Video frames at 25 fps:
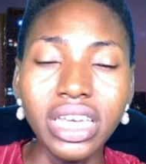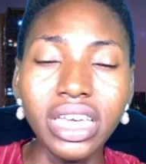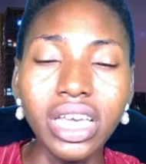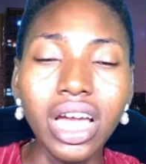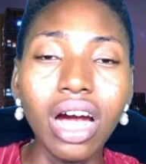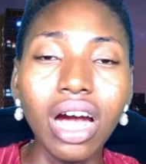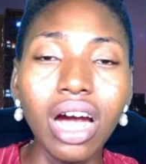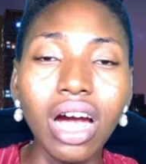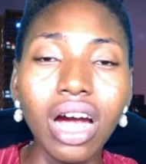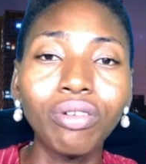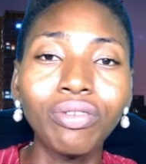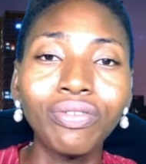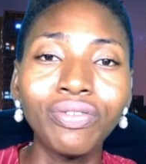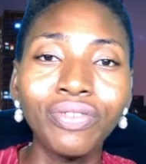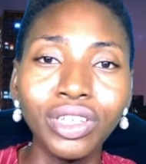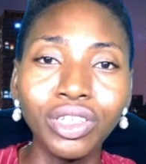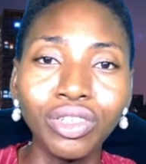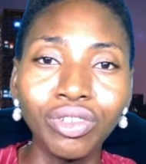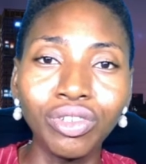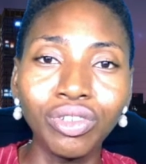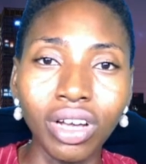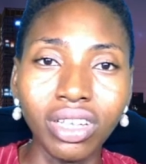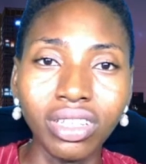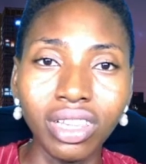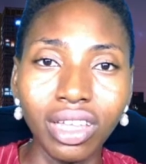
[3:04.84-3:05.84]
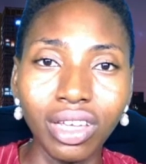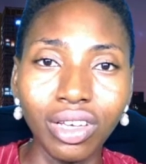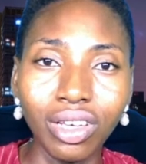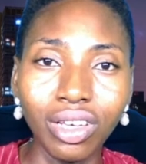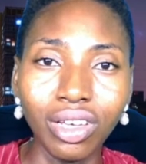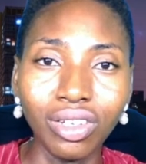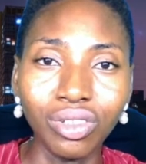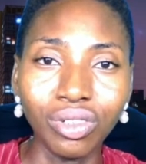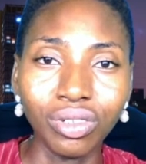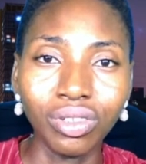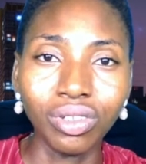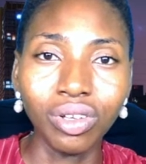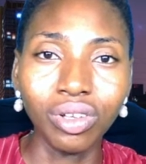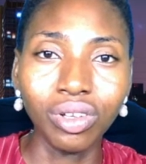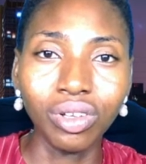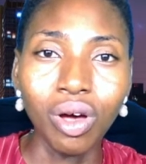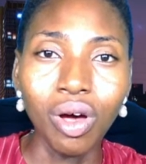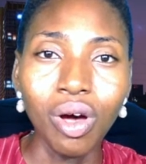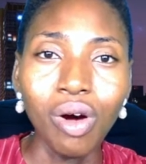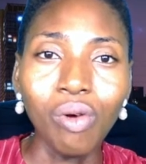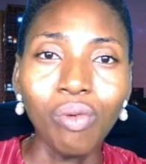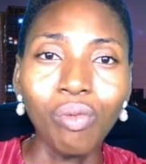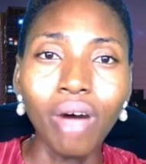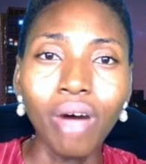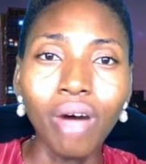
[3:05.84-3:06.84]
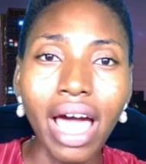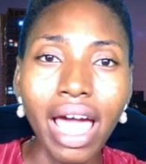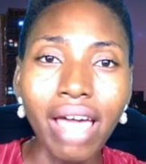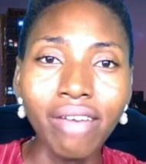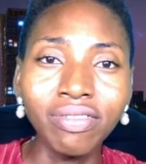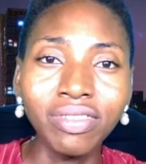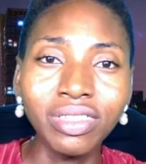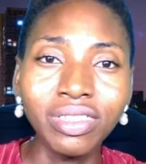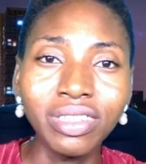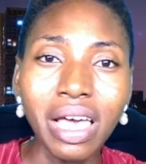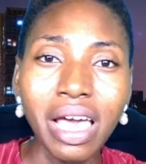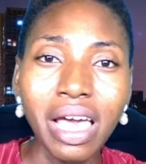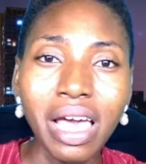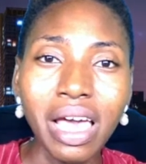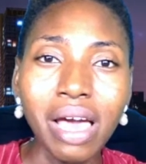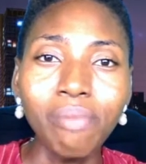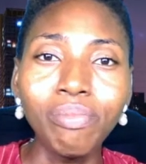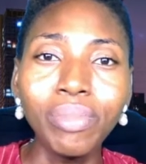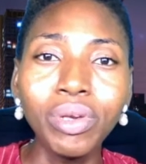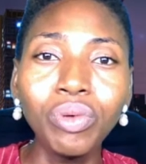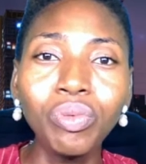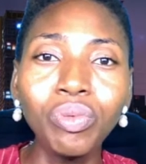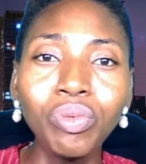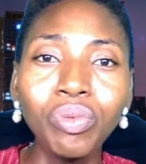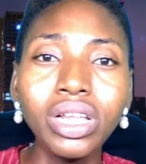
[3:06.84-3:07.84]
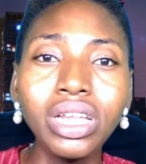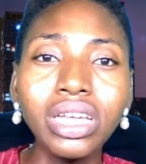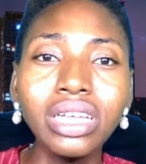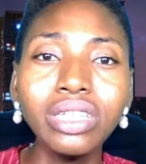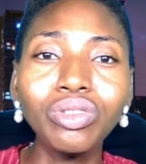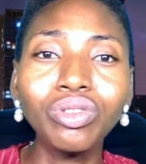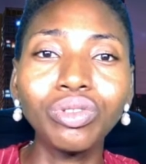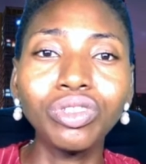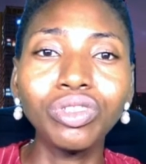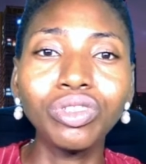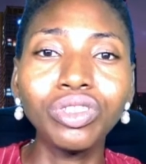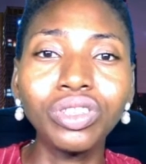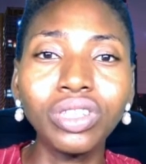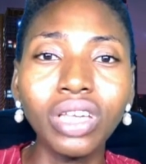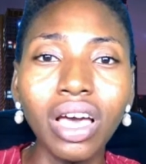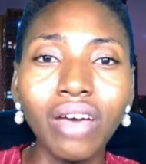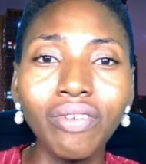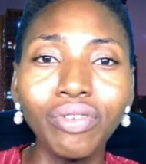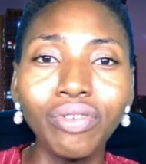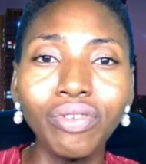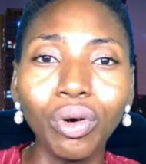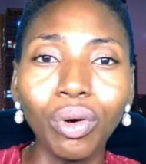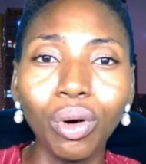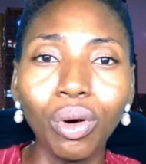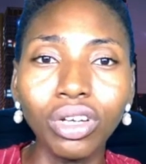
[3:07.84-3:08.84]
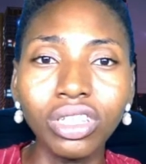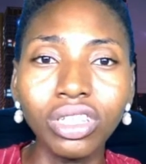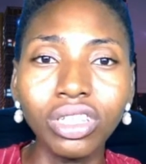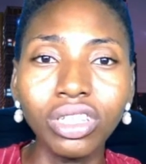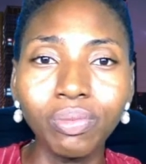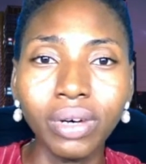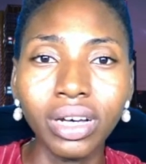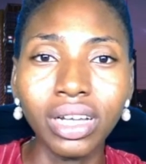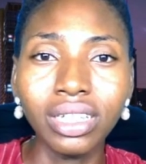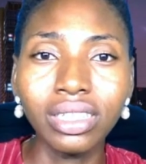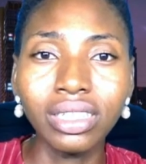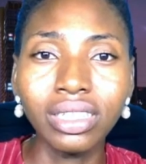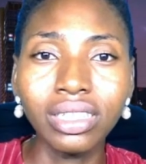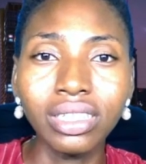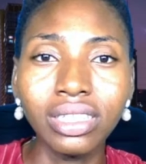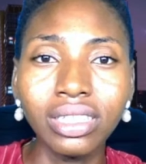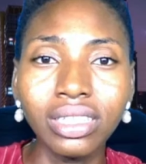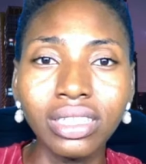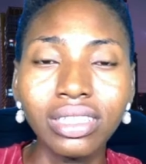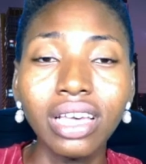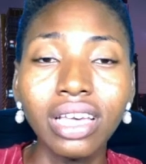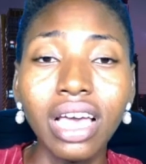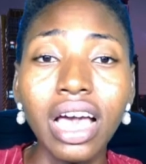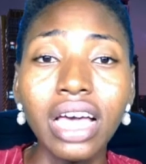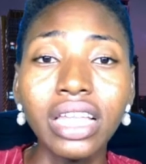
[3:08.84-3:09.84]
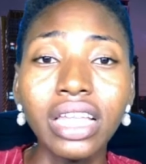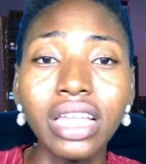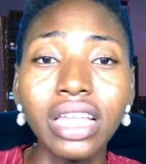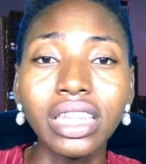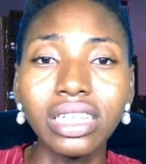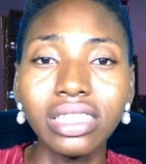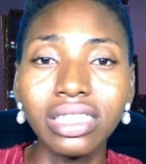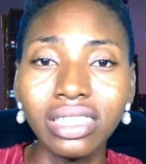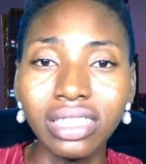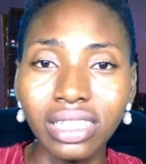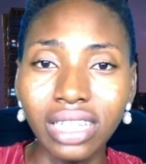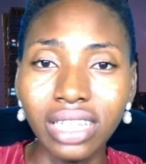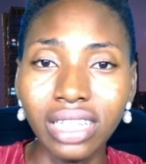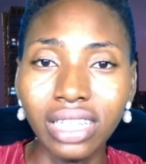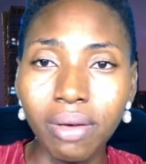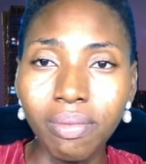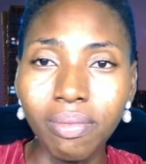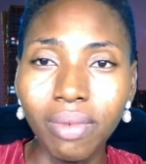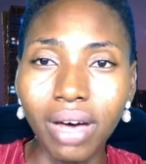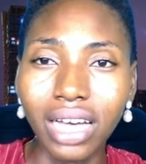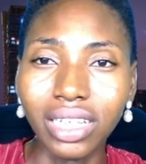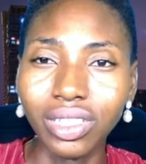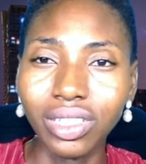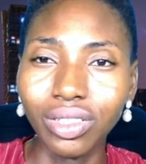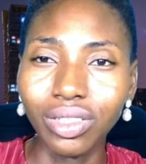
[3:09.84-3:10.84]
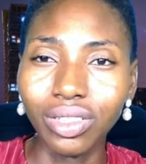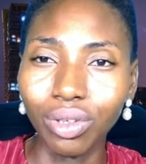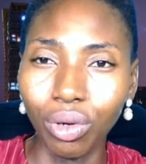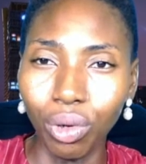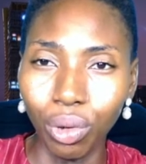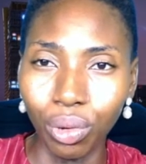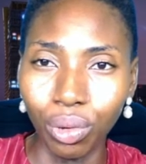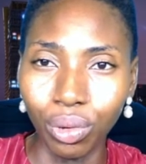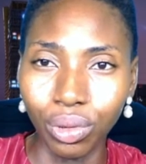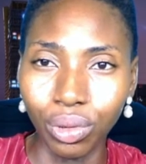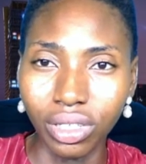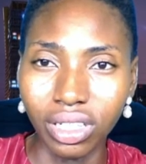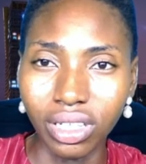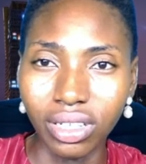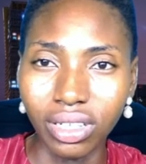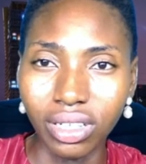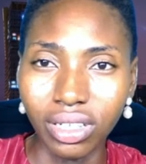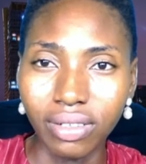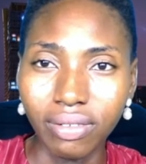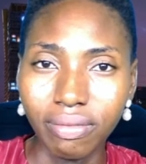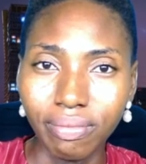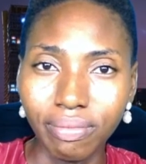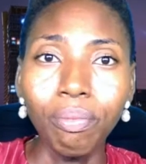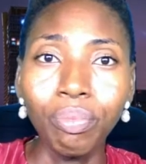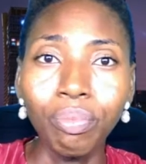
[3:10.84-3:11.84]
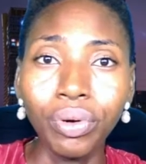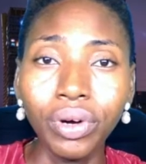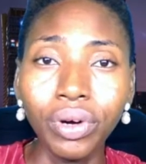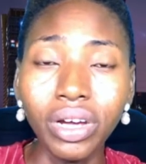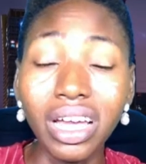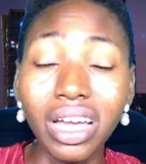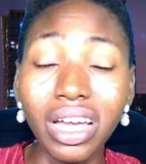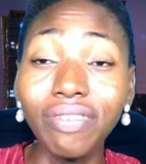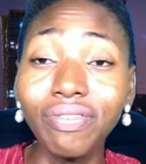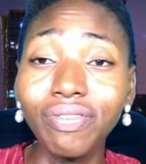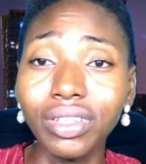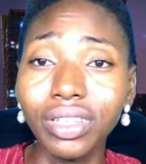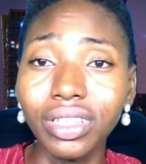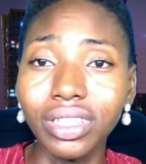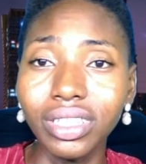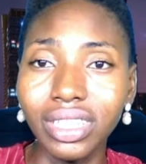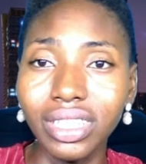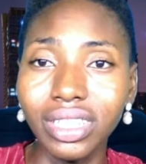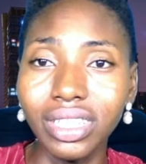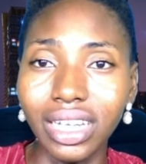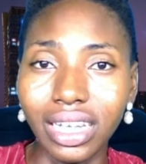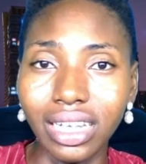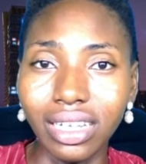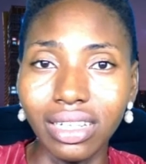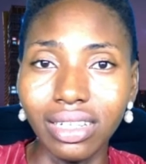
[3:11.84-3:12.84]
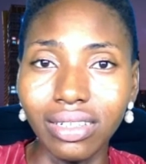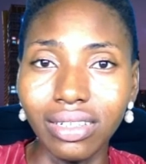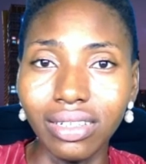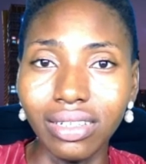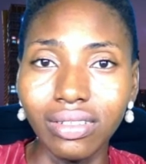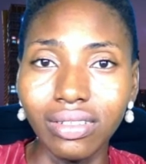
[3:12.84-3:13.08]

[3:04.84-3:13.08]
ERV translation. Wives, be willing to serve your husband the same as the Lord. Prayer for the day.